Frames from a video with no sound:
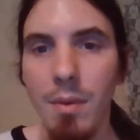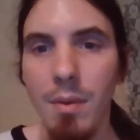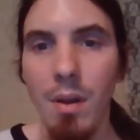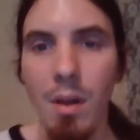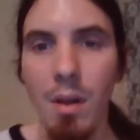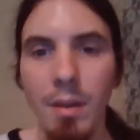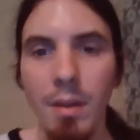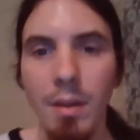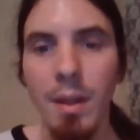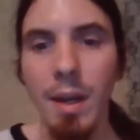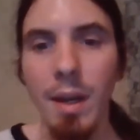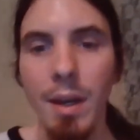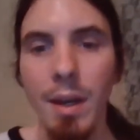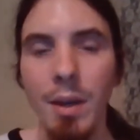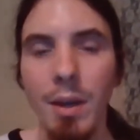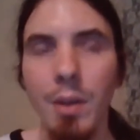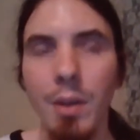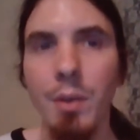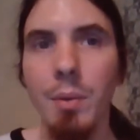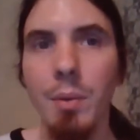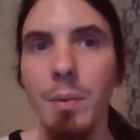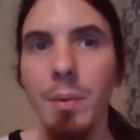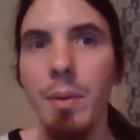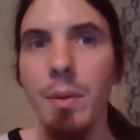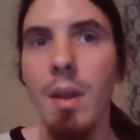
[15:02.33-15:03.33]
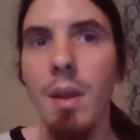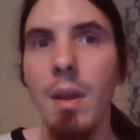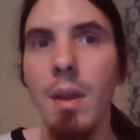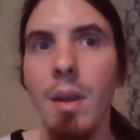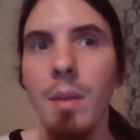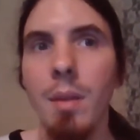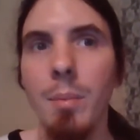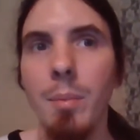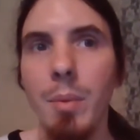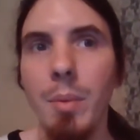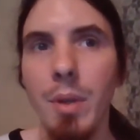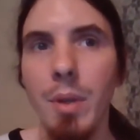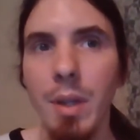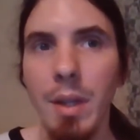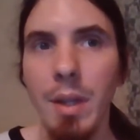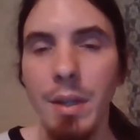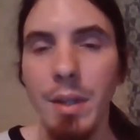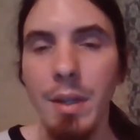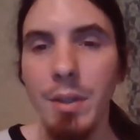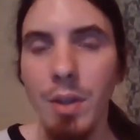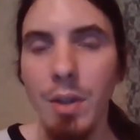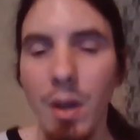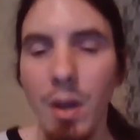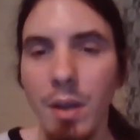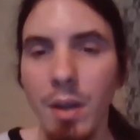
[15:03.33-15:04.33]
all that I know putting it
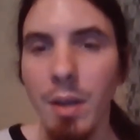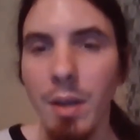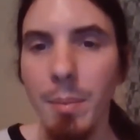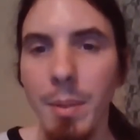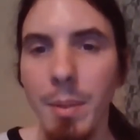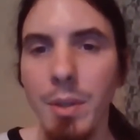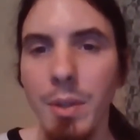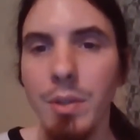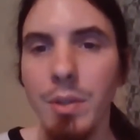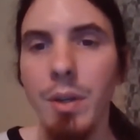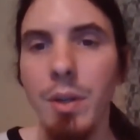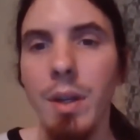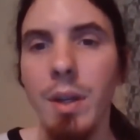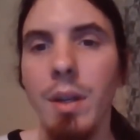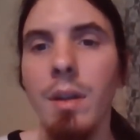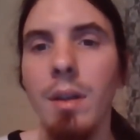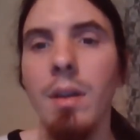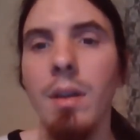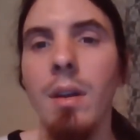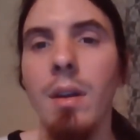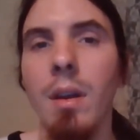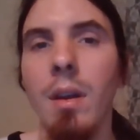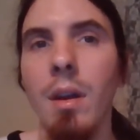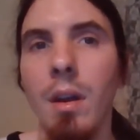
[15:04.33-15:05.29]
in documentary